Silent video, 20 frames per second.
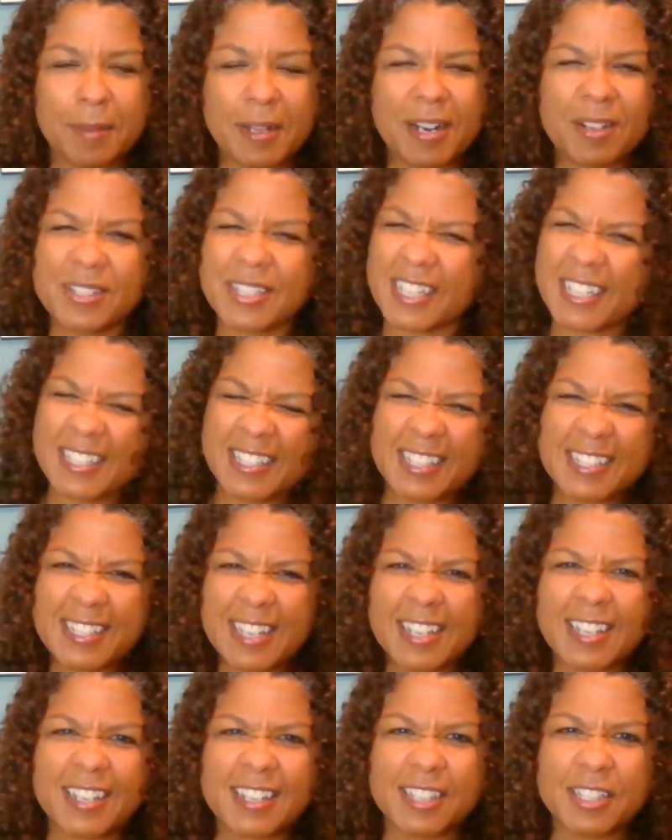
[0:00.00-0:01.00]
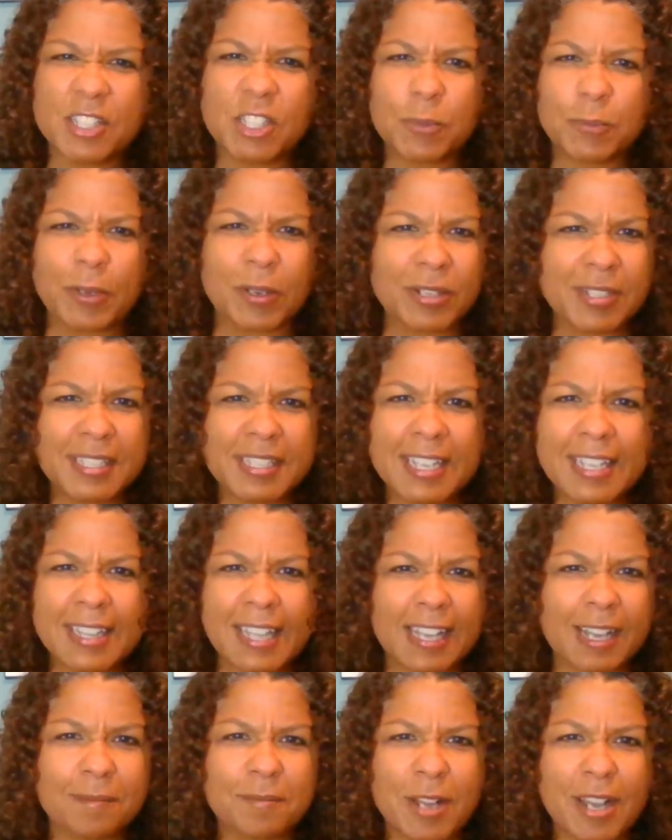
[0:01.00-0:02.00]
And I was like, is this like a conspiracy?
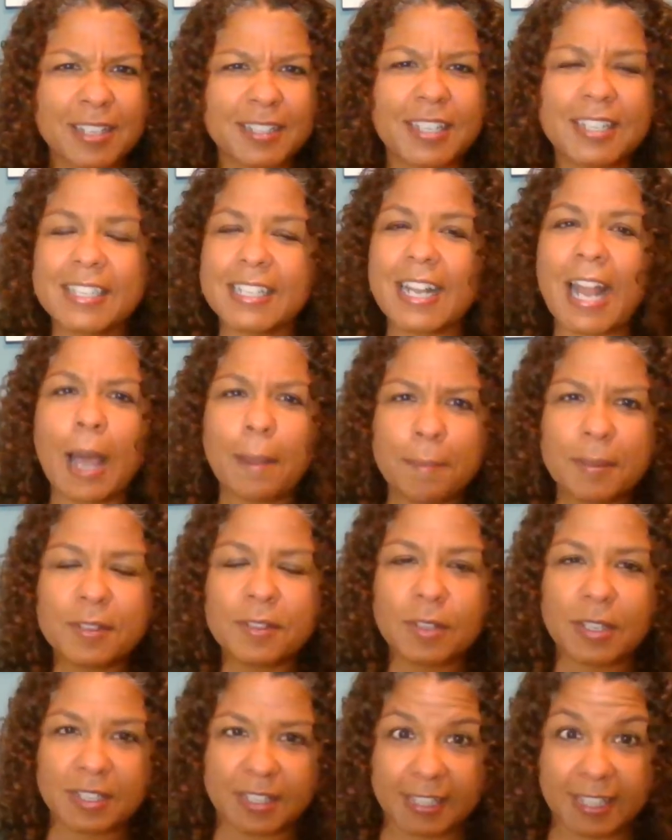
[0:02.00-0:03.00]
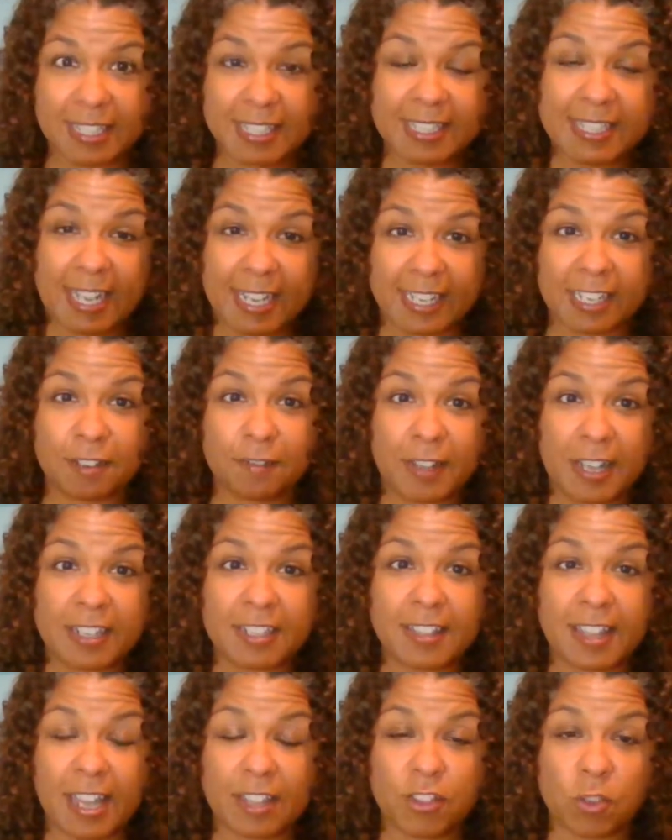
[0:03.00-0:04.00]
Like, I'm not, because it happened the second
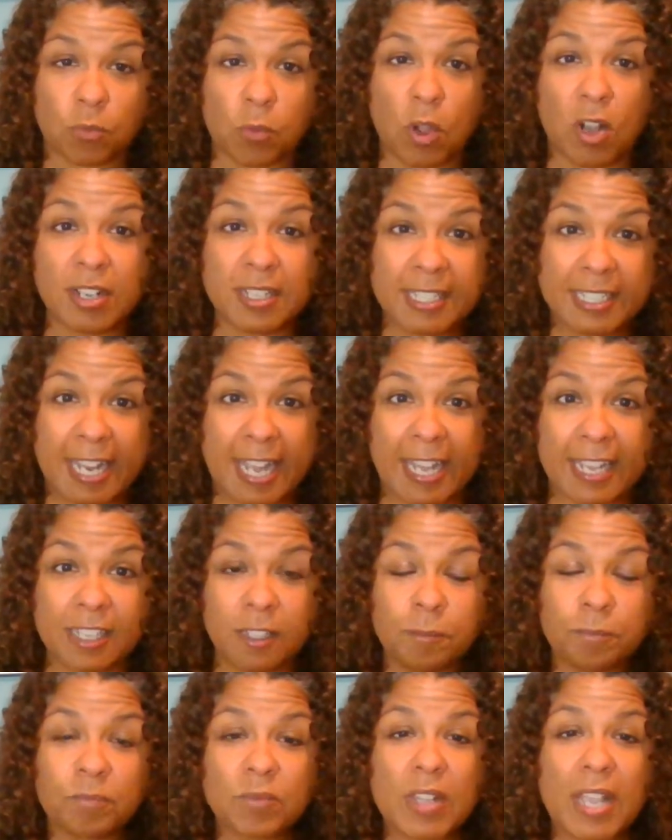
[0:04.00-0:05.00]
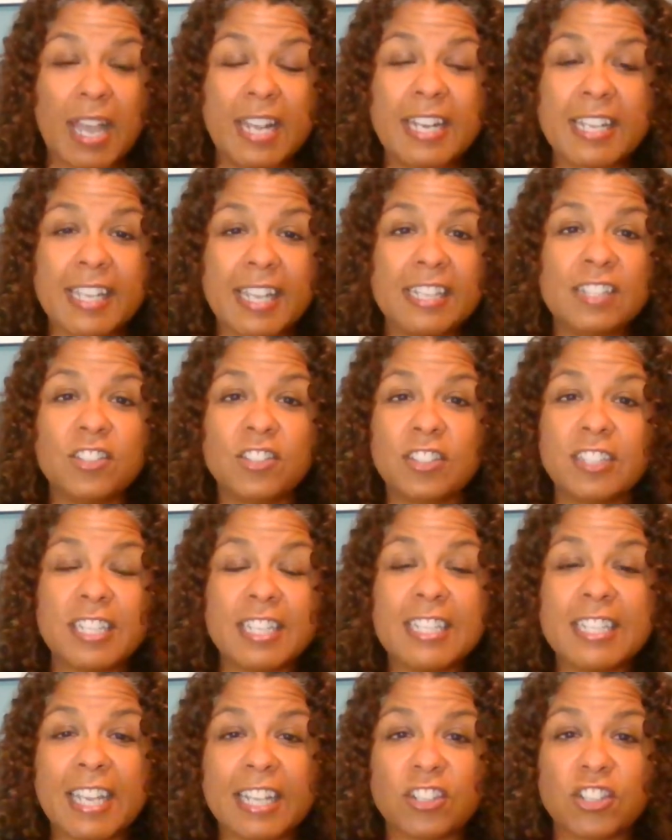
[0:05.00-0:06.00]
event, they had the wrong day, and it
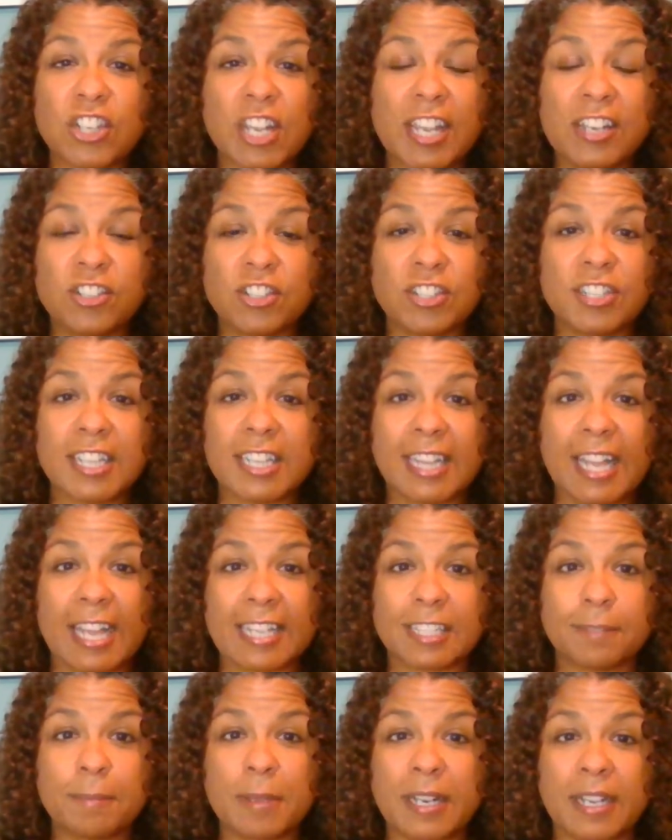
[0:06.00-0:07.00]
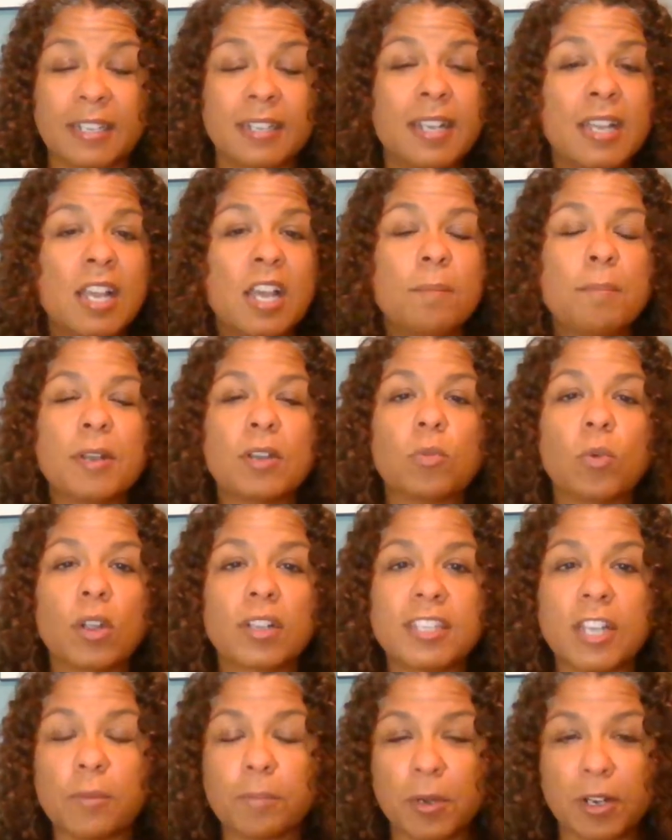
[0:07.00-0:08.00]
didn't get changed until the last minute, but it
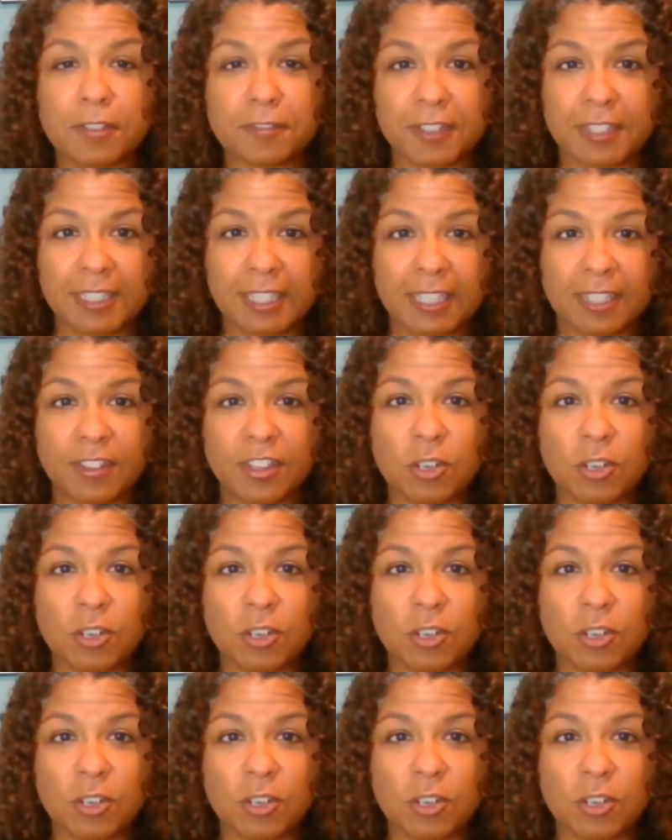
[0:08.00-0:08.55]
worked out perfectly.